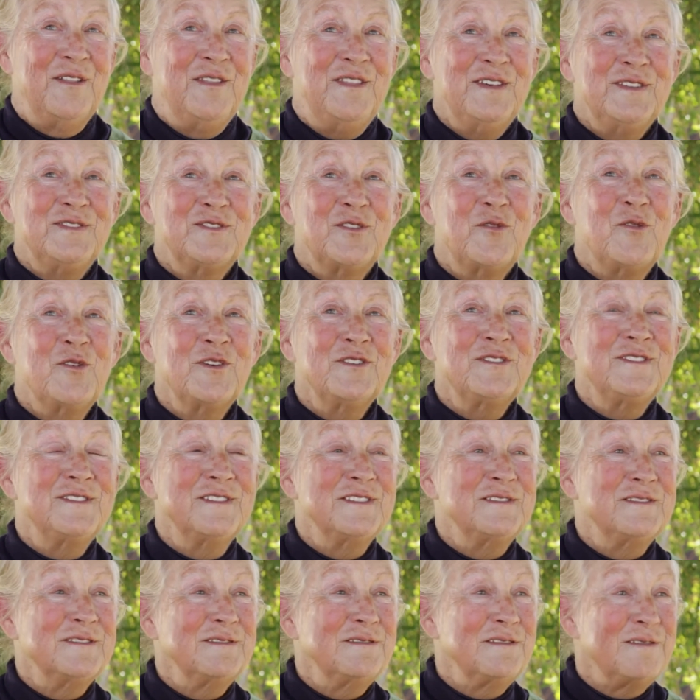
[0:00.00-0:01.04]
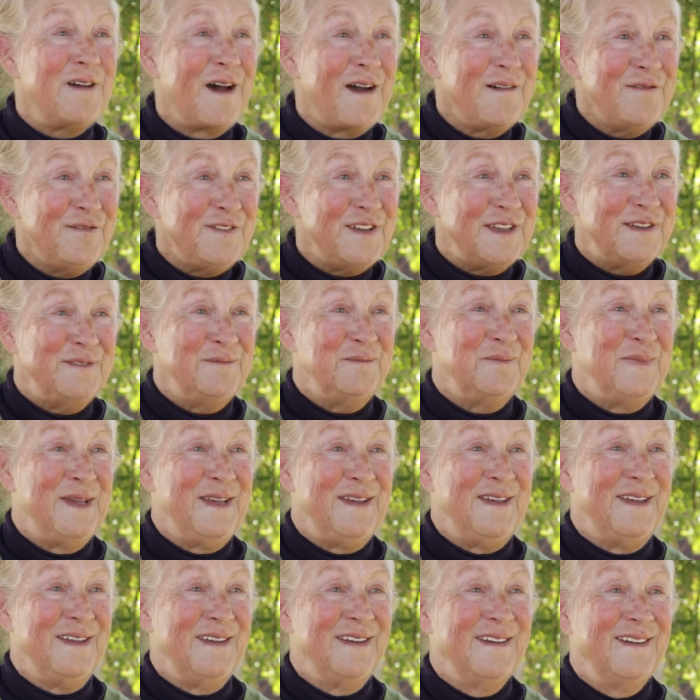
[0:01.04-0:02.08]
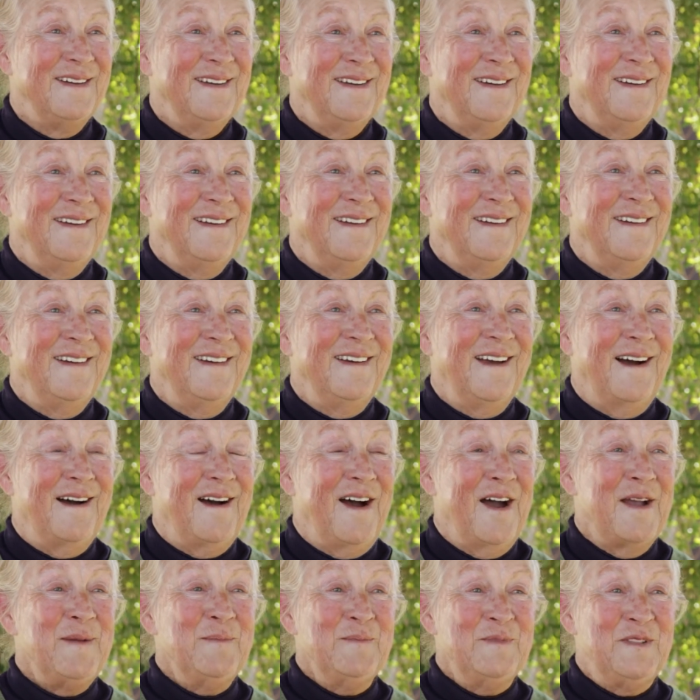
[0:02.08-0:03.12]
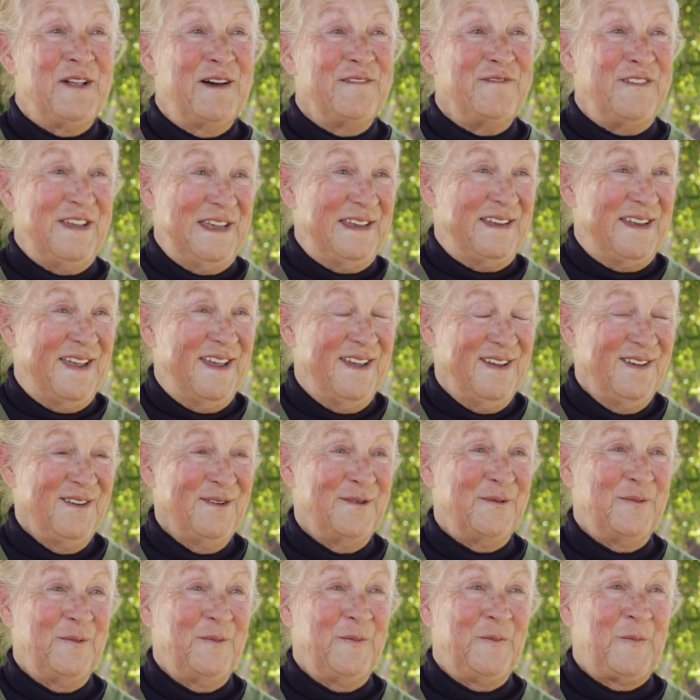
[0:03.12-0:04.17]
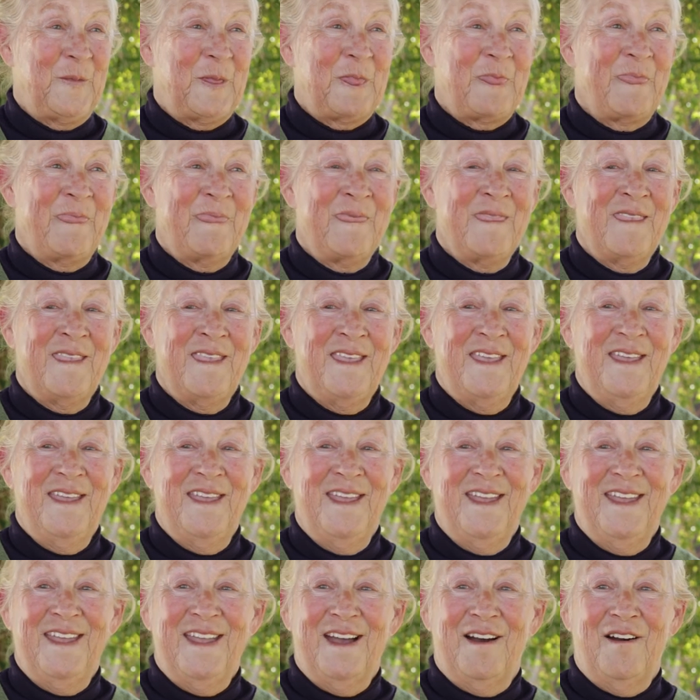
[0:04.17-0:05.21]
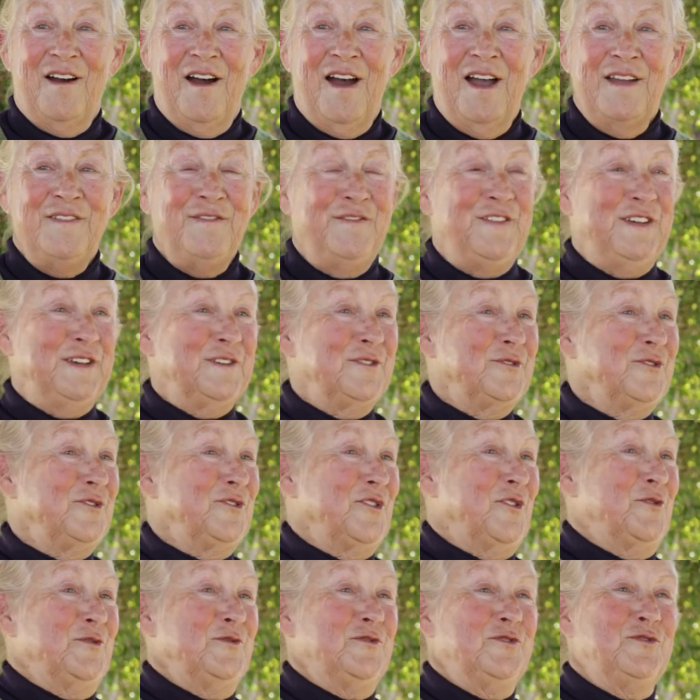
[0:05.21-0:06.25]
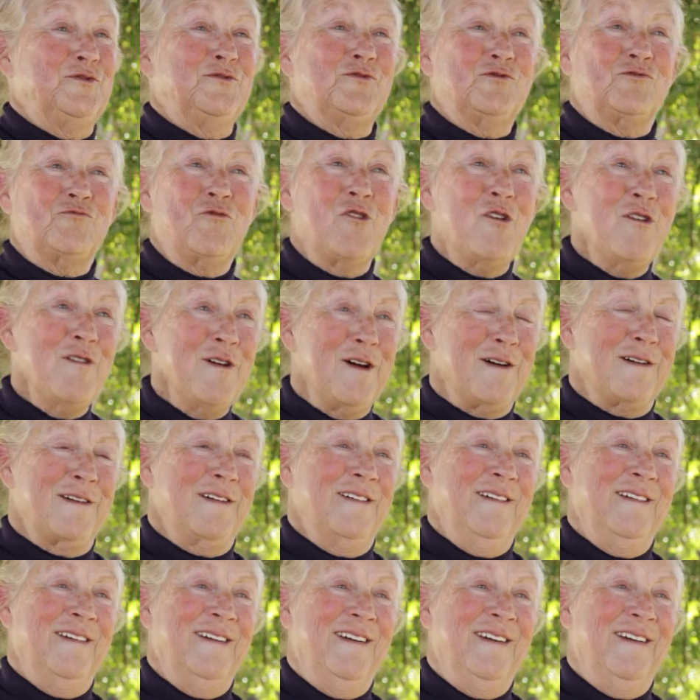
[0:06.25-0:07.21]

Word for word: This horse is loving me. I'm loving him. I feel so strong.